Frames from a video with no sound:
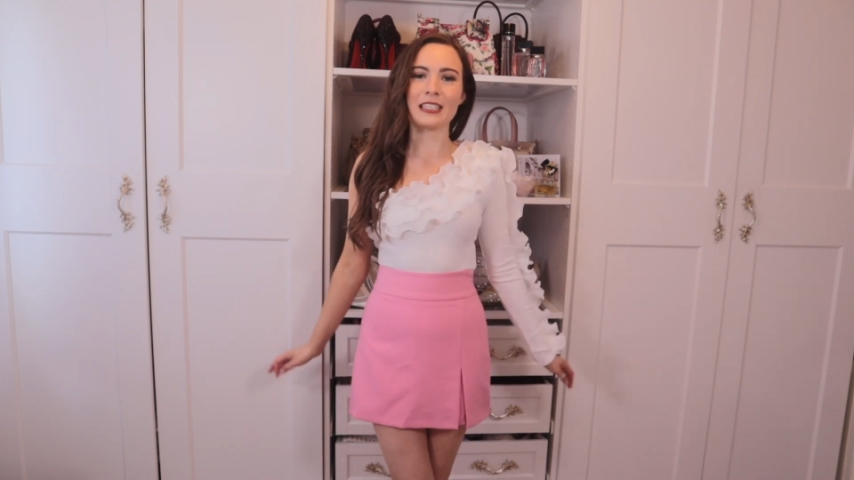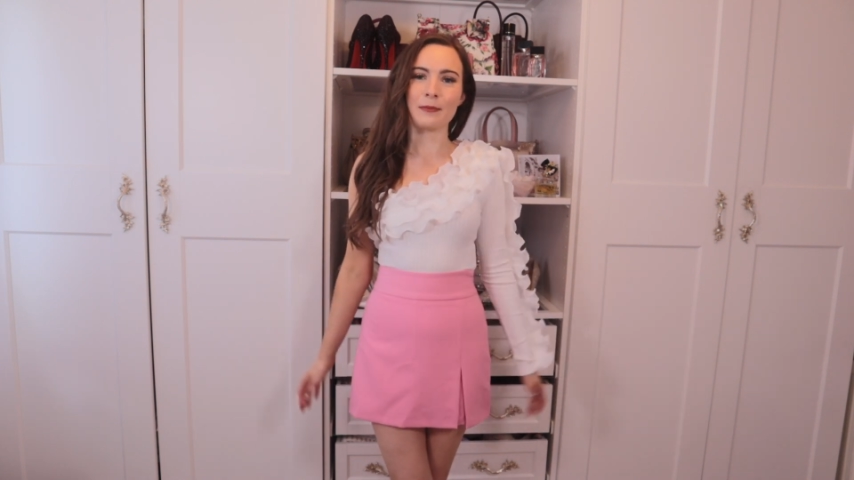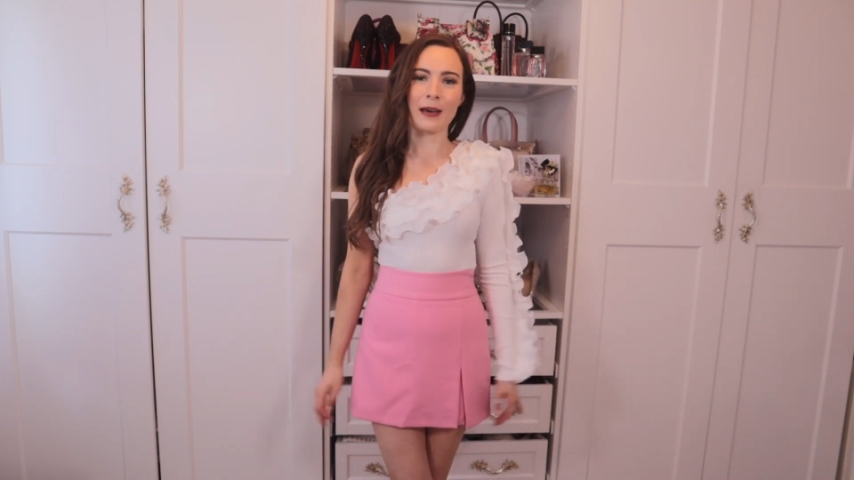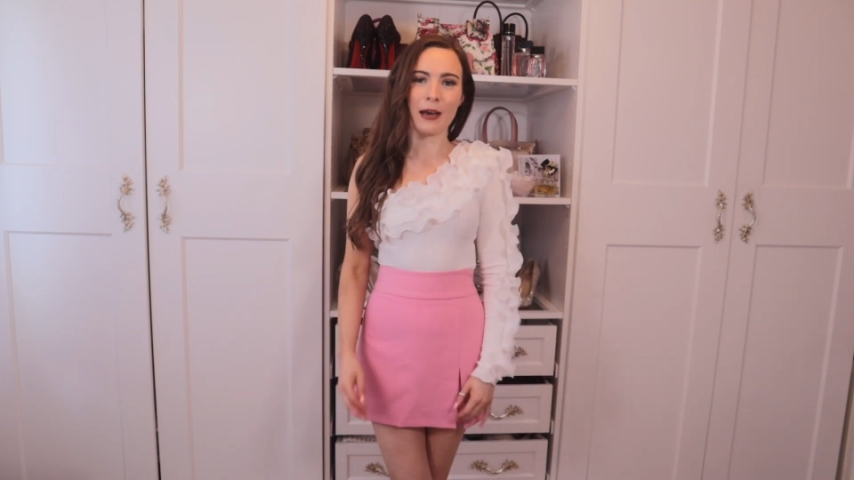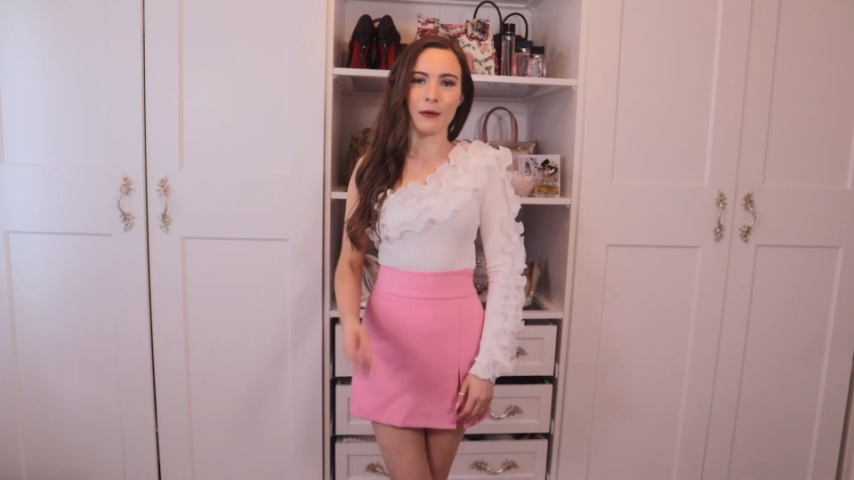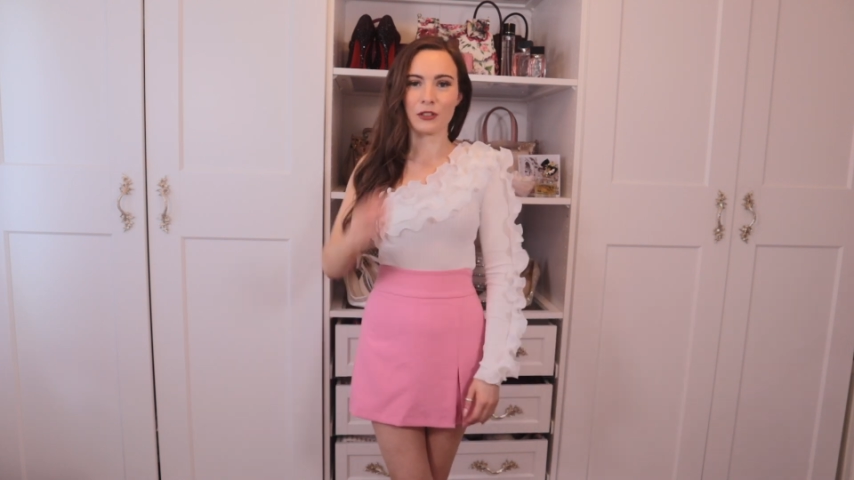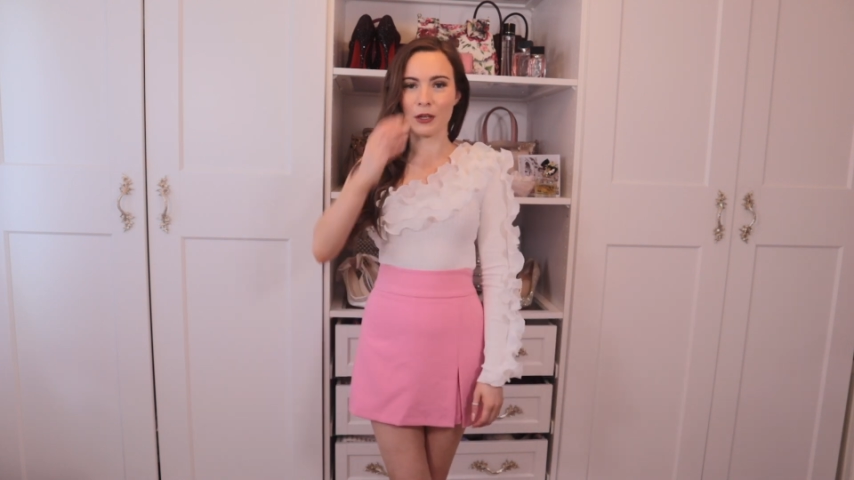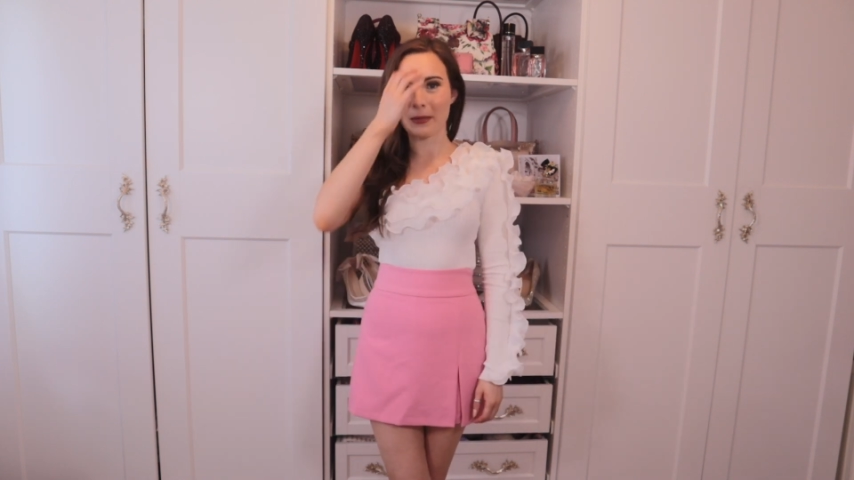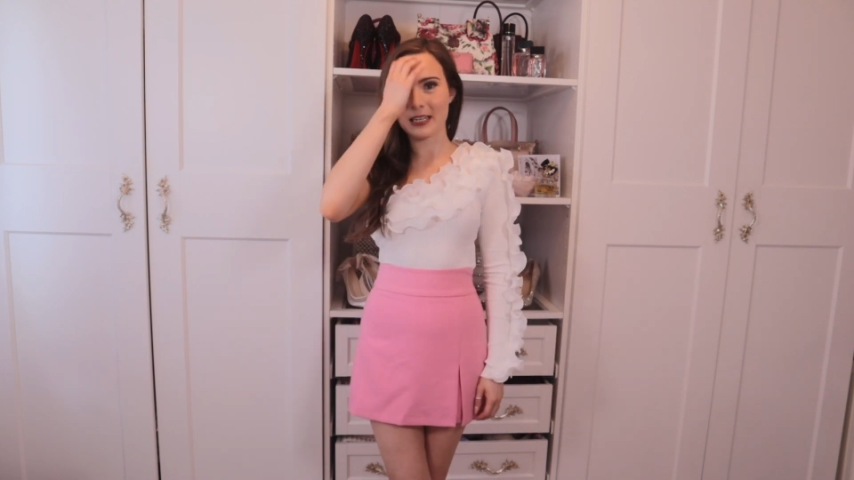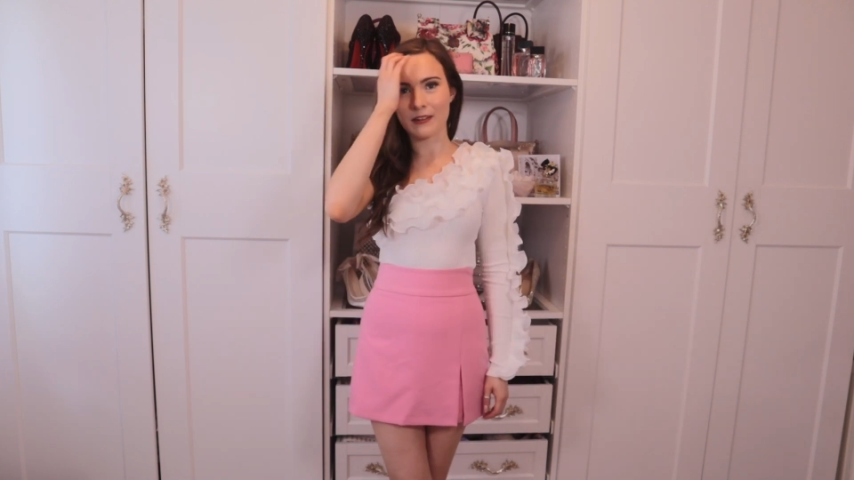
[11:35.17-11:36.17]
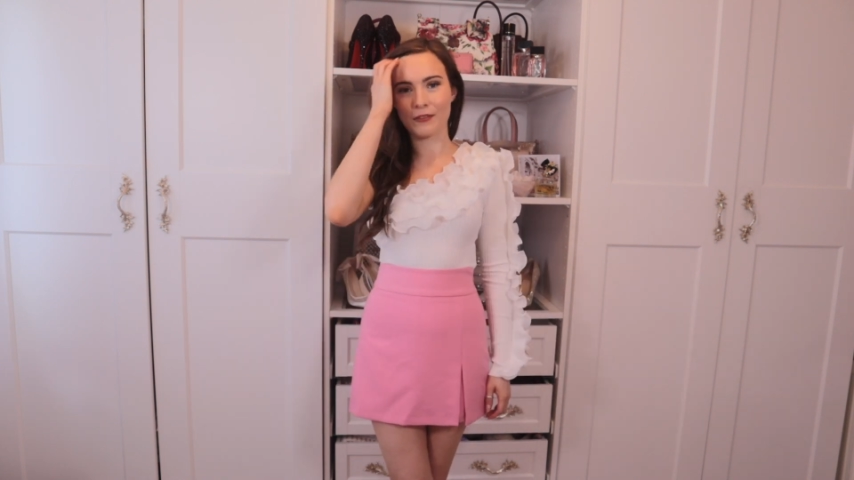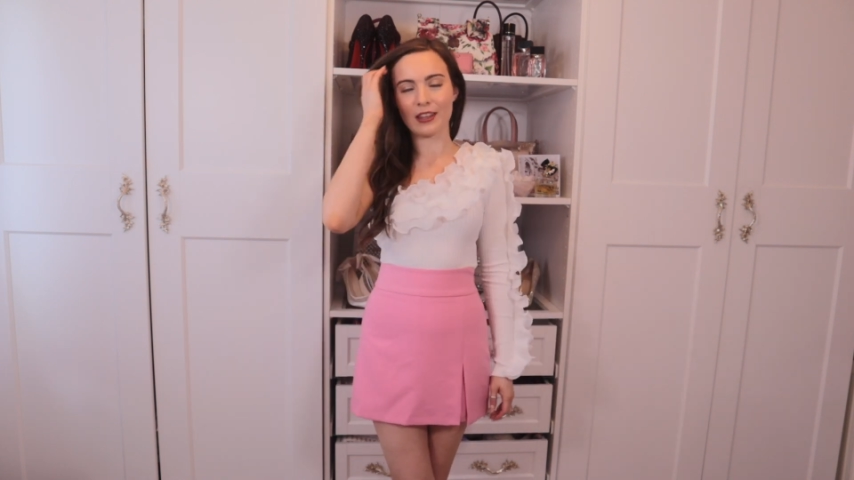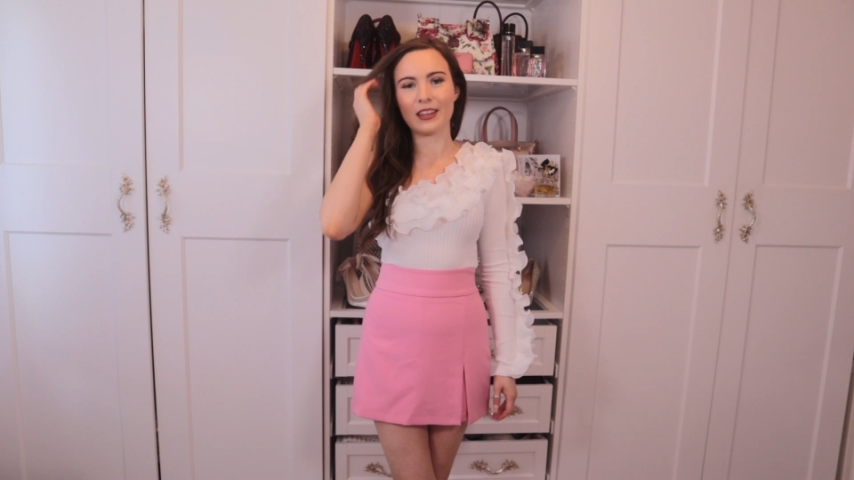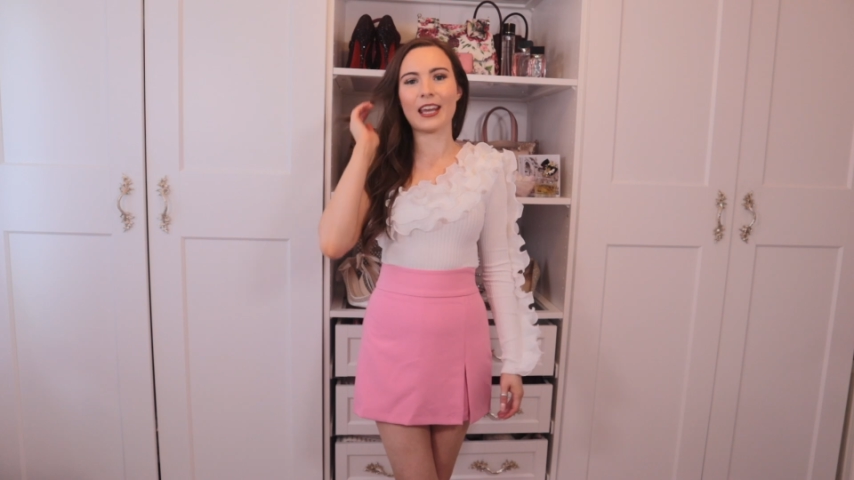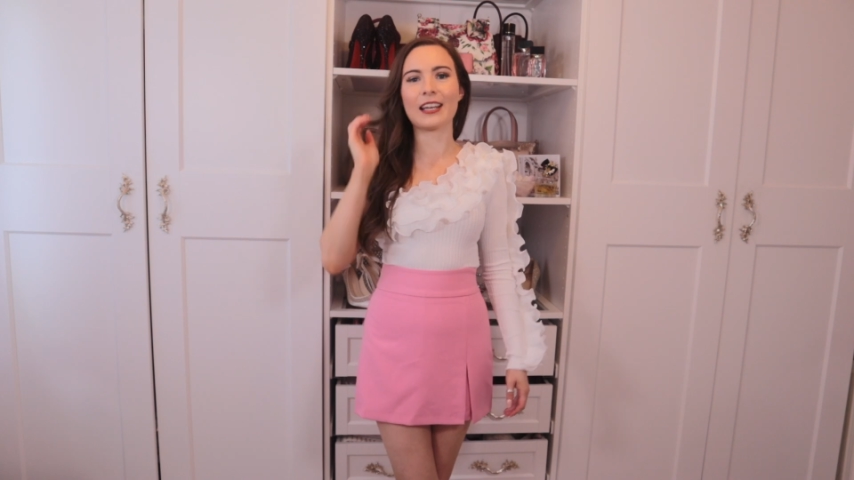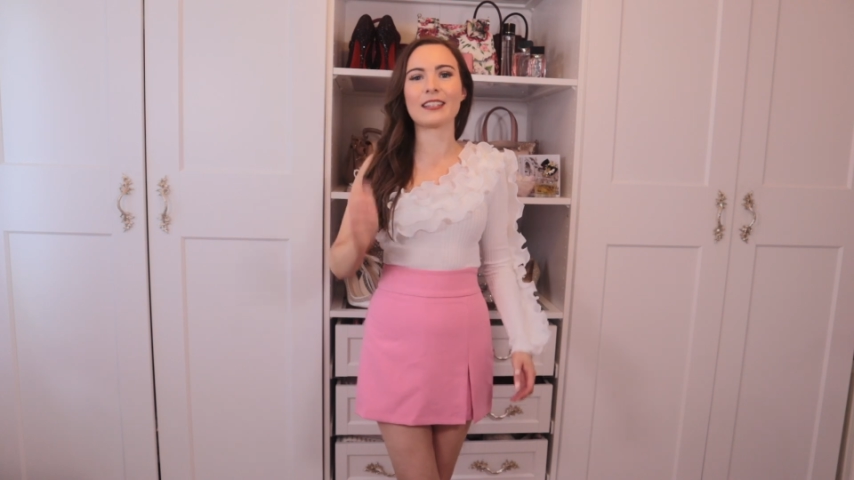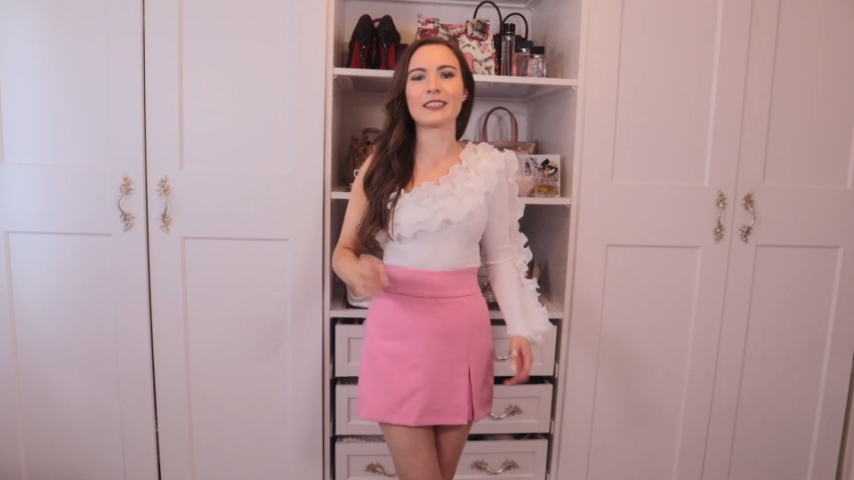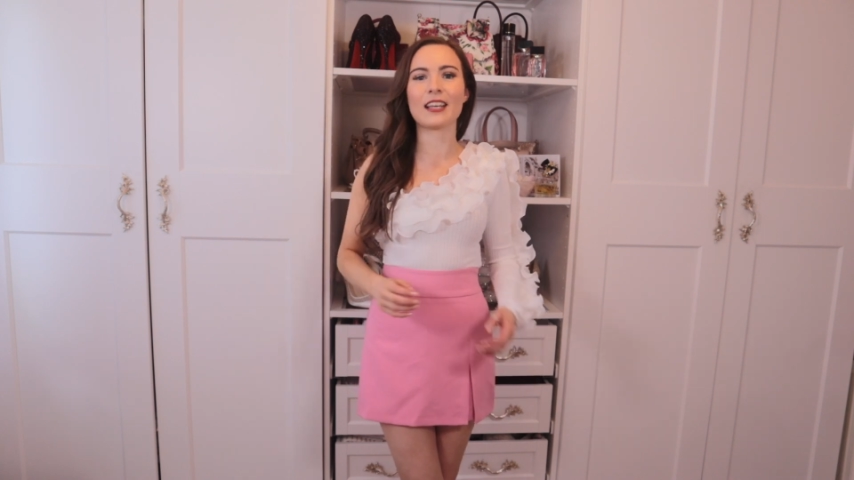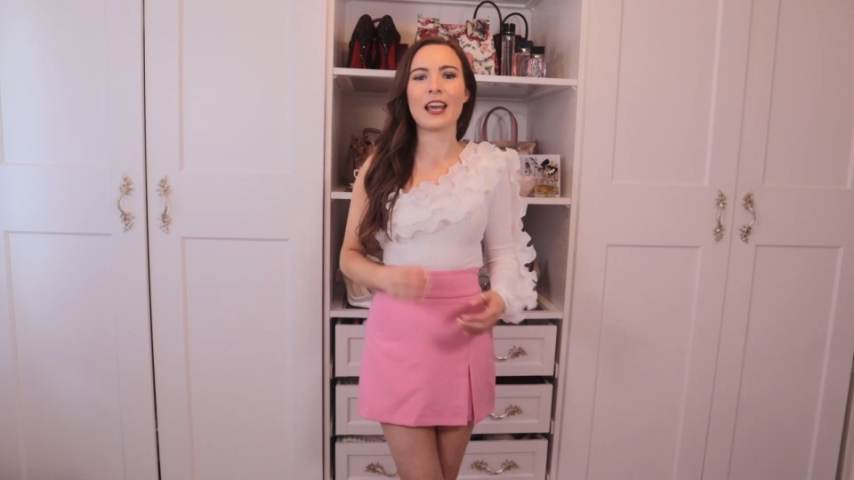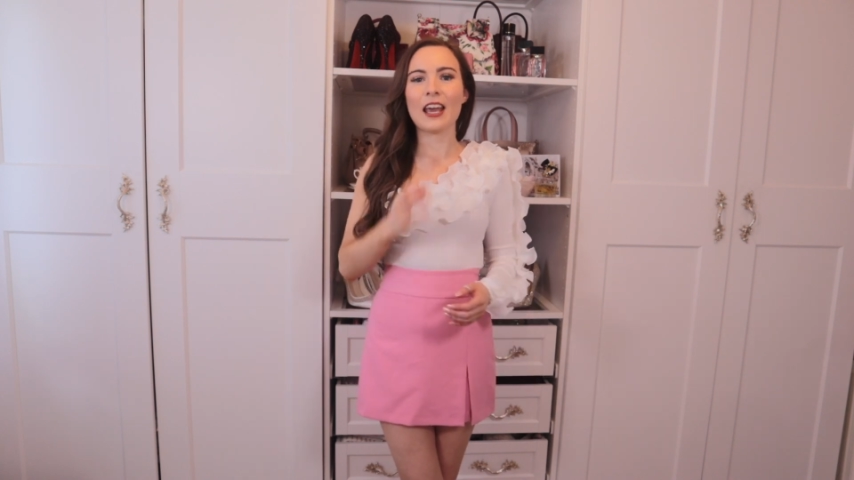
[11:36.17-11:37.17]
to pair with so many different things.